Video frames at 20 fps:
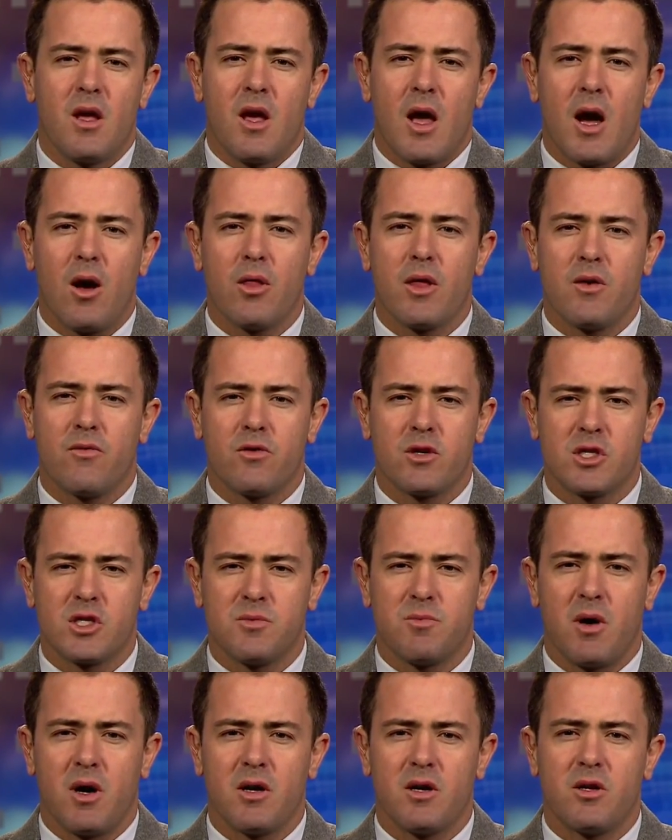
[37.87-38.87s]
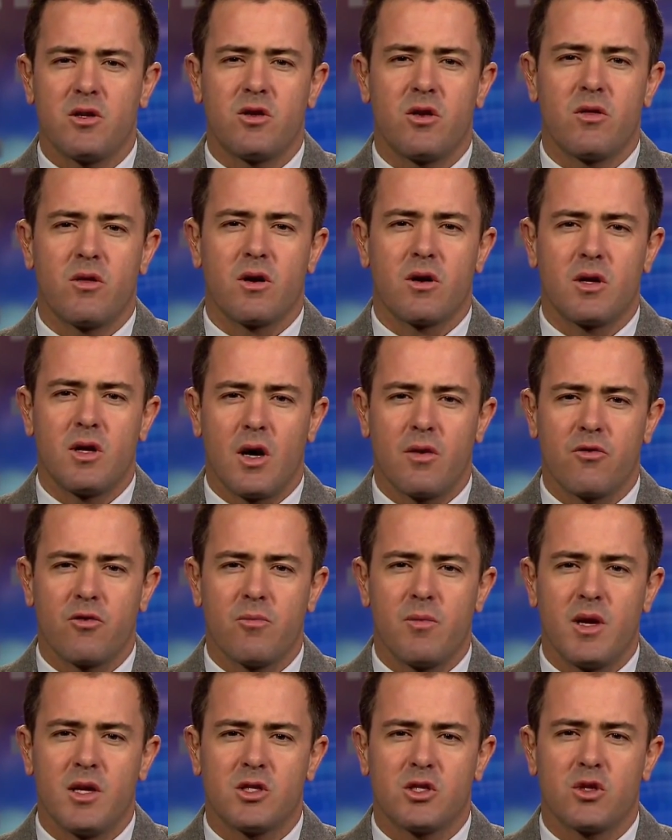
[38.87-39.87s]
how they've responded to their
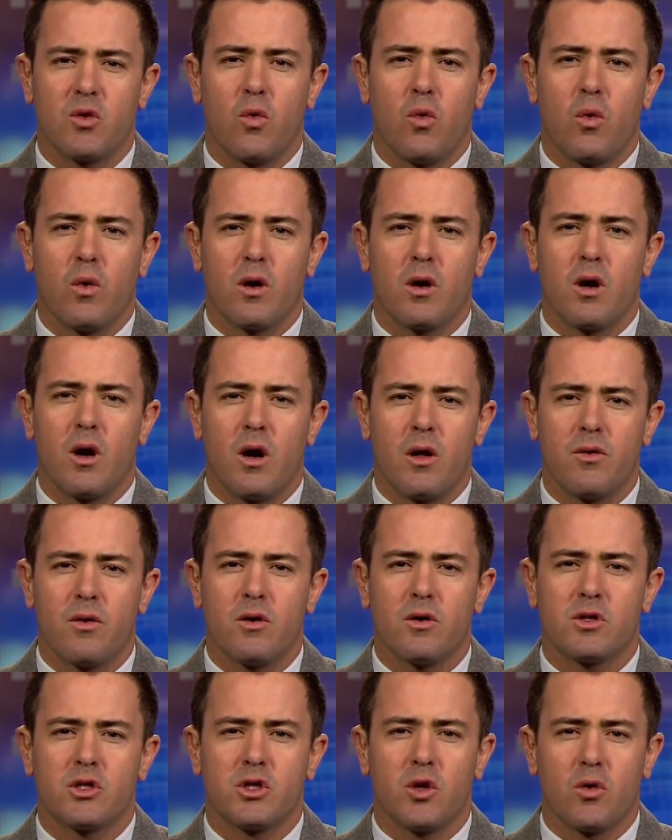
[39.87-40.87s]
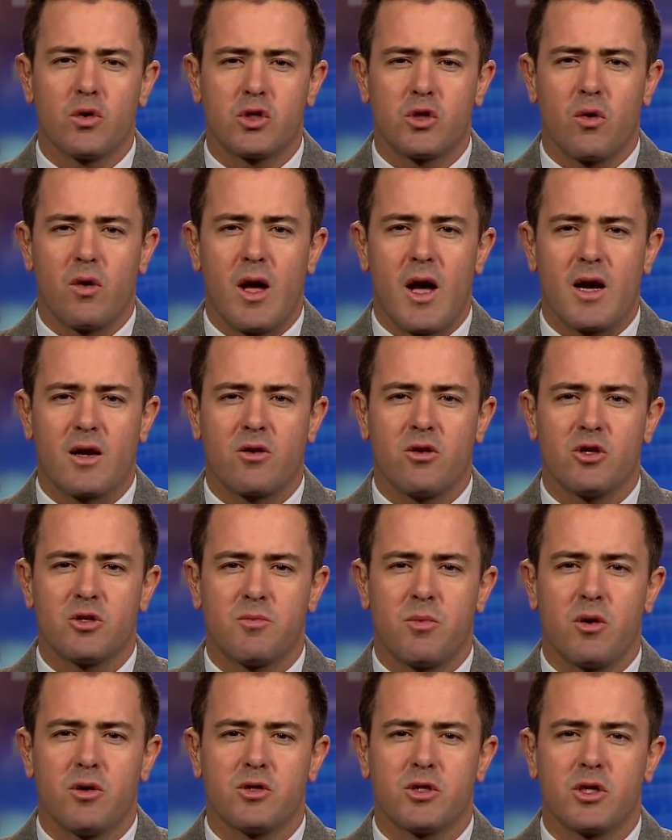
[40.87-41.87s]
governments or other social actors'
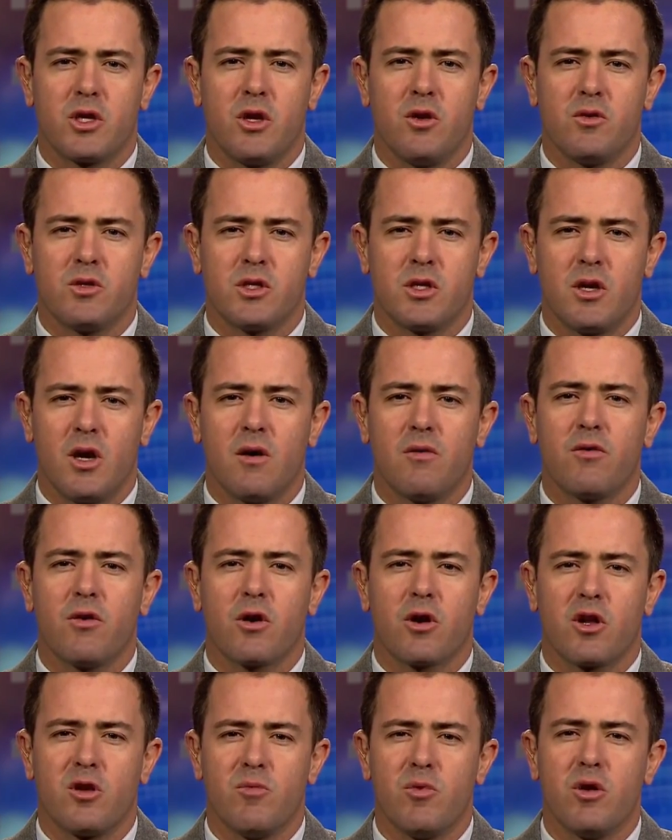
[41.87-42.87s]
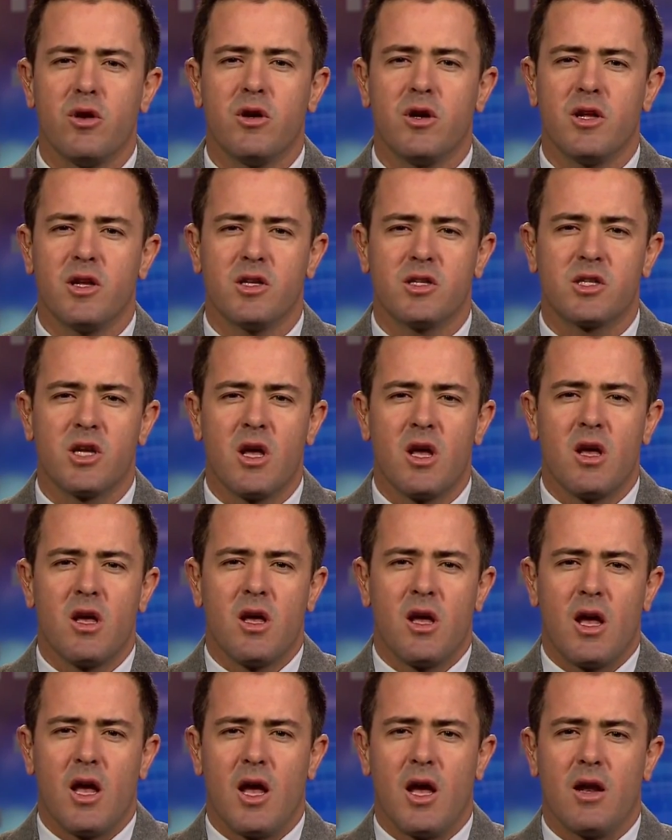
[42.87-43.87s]
persecution of their communities.
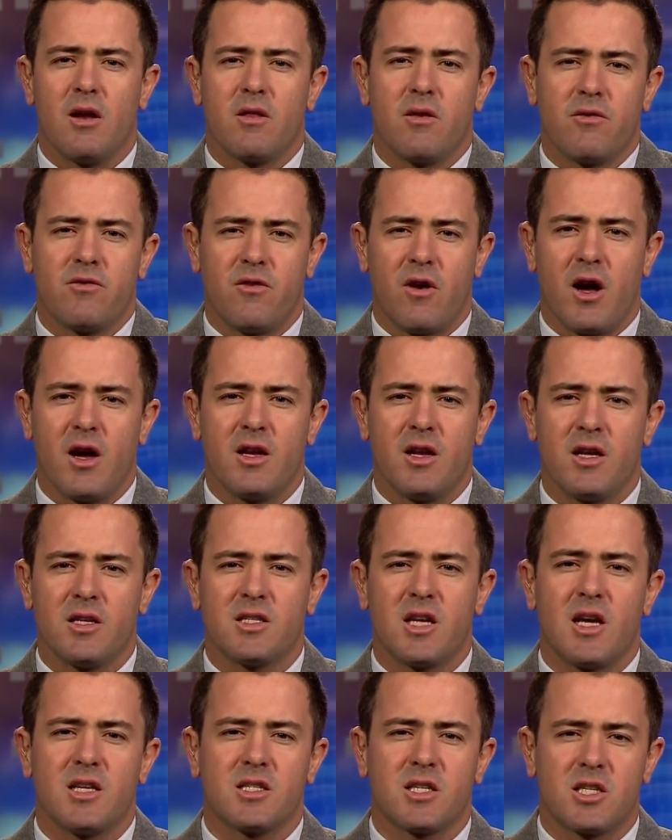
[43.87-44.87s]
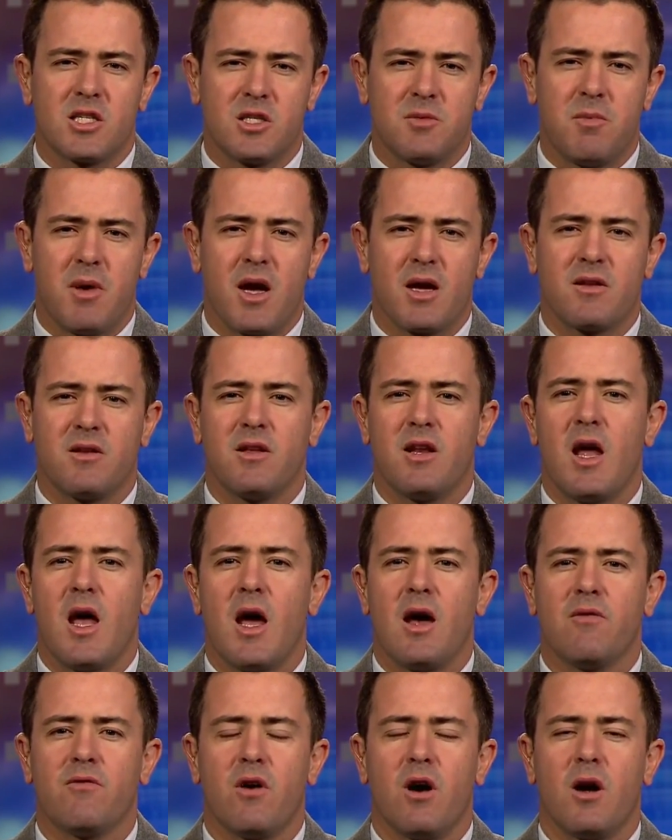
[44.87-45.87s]
And the findings, as expected,
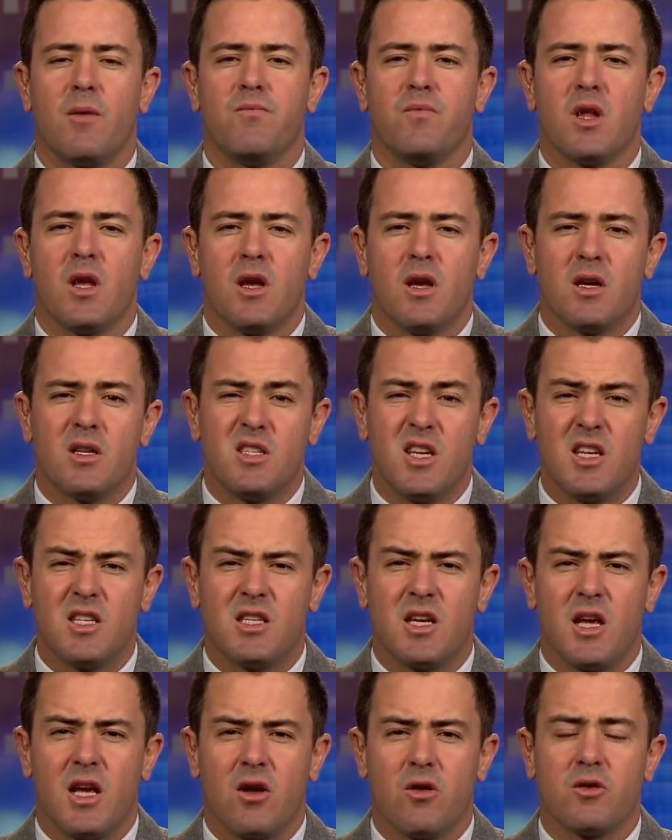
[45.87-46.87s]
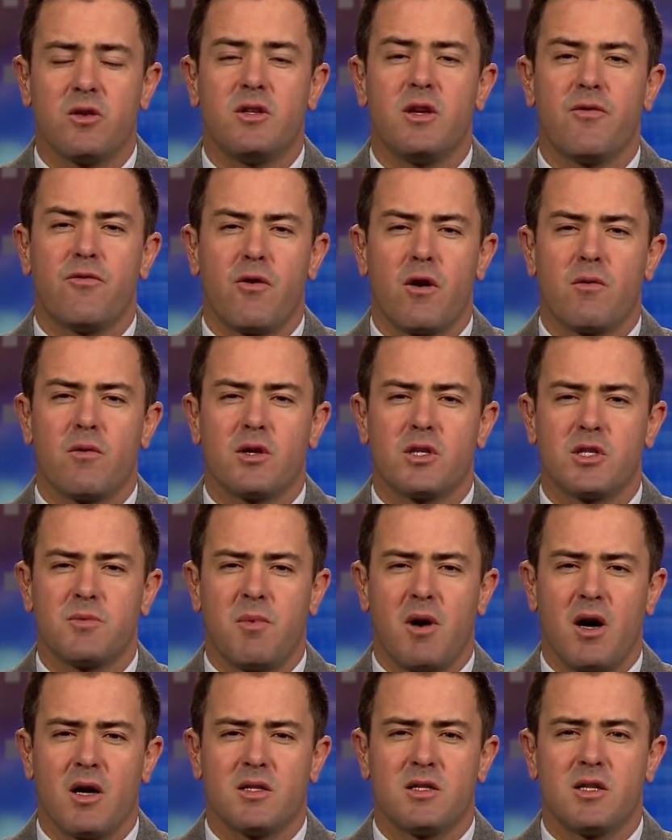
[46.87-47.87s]
have detailed different
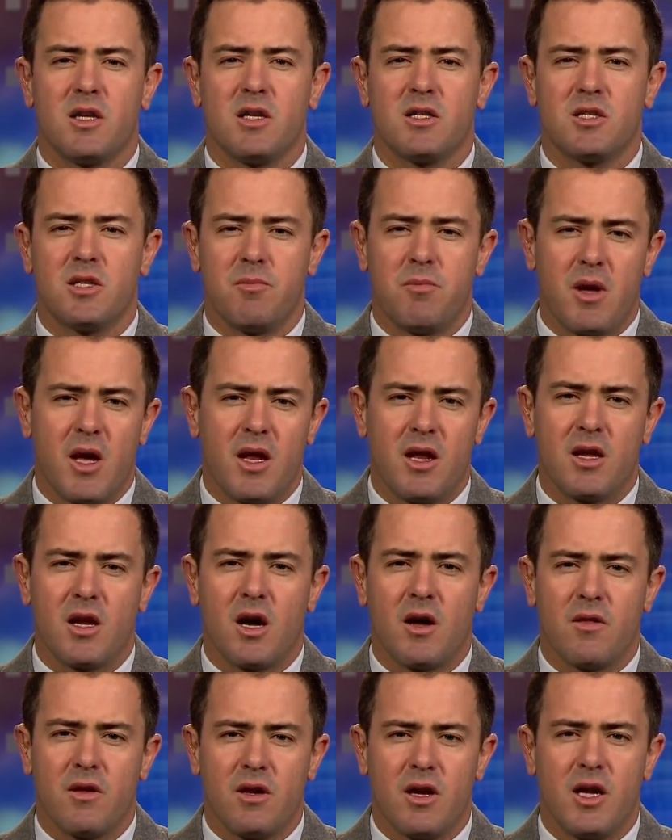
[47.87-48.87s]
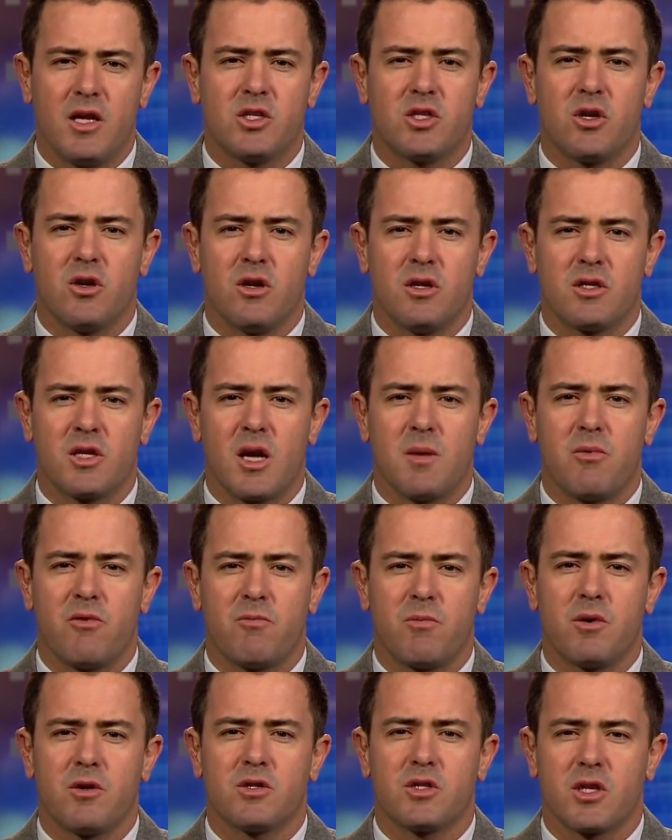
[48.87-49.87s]
responses depending on the nature and type
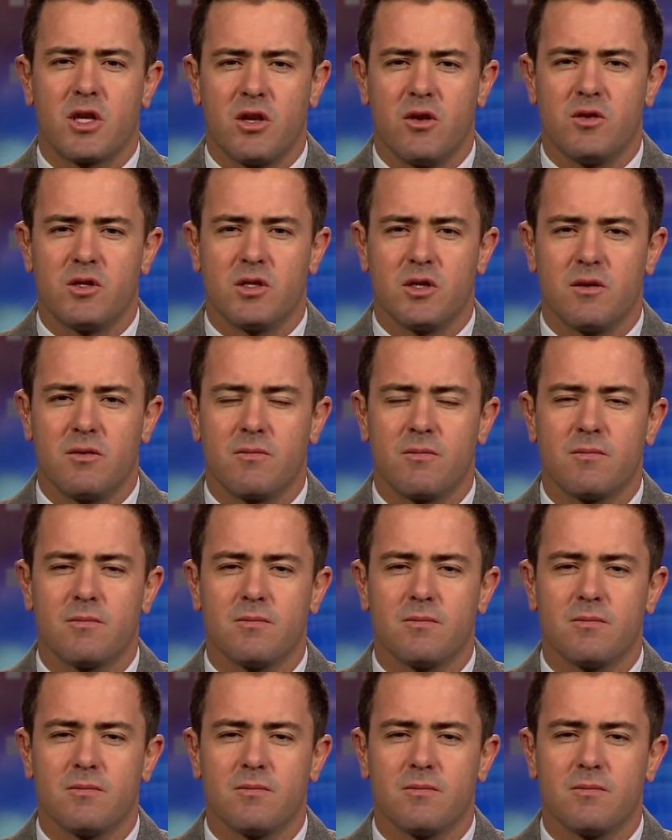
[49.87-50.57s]
of persecution.